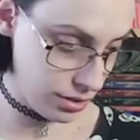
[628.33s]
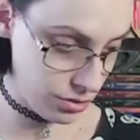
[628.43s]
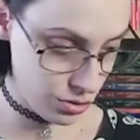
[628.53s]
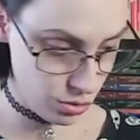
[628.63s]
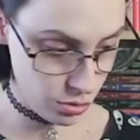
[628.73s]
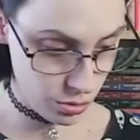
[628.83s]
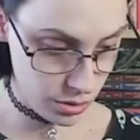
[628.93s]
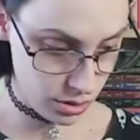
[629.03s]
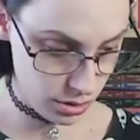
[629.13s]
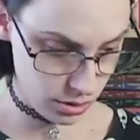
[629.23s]
sword
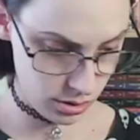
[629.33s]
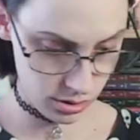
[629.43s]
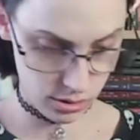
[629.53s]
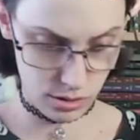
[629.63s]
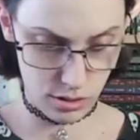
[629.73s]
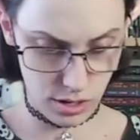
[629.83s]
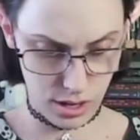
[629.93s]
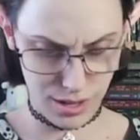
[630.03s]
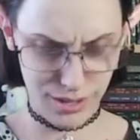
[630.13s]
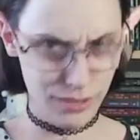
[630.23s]
was a
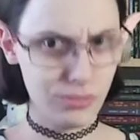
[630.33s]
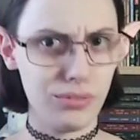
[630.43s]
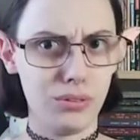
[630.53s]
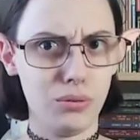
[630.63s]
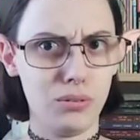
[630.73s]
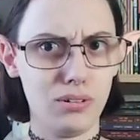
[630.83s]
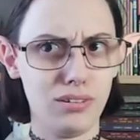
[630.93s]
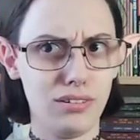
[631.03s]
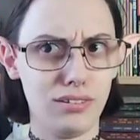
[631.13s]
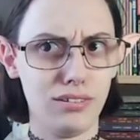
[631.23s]
eight of
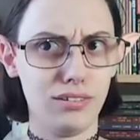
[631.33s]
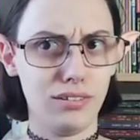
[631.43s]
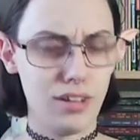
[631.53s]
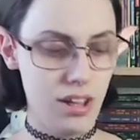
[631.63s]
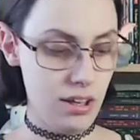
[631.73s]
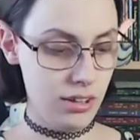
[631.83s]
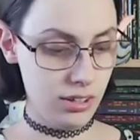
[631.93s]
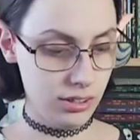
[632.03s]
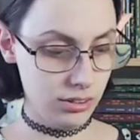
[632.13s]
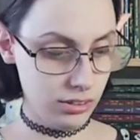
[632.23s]
swords.
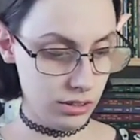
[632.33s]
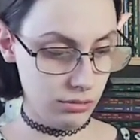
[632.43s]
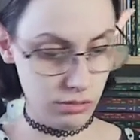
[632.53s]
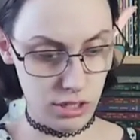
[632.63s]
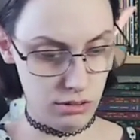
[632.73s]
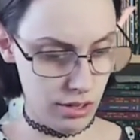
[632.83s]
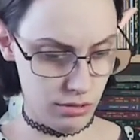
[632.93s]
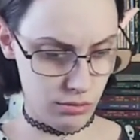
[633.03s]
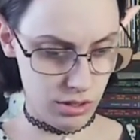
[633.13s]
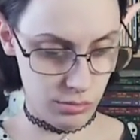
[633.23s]
Which one's that?
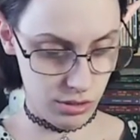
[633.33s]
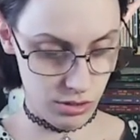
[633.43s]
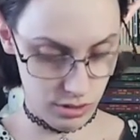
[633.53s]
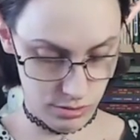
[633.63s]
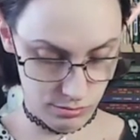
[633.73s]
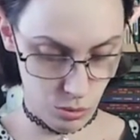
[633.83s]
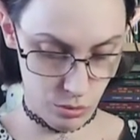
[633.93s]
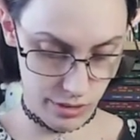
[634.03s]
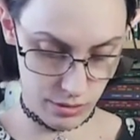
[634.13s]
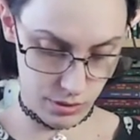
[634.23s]
Well,
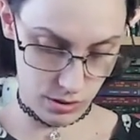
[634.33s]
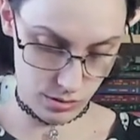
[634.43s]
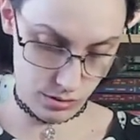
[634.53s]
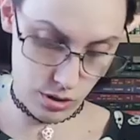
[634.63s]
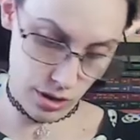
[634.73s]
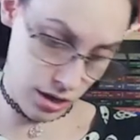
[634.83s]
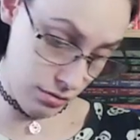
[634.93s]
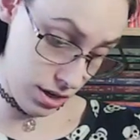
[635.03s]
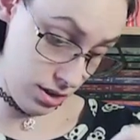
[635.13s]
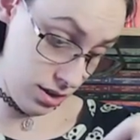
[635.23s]
that's your eight,
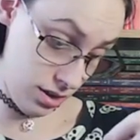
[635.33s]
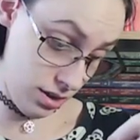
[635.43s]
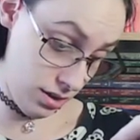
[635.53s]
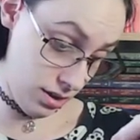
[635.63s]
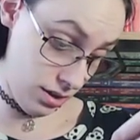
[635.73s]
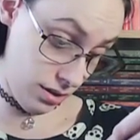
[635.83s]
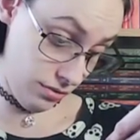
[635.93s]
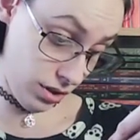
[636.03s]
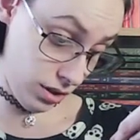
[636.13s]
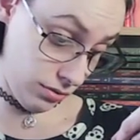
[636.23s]
right?
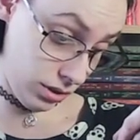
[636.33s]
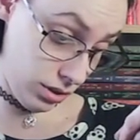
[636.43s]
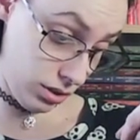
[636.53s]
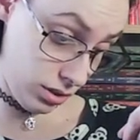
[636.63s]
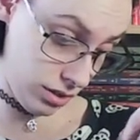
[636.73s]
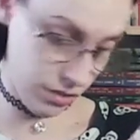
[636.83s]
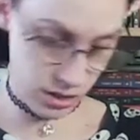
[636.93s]
By a six, I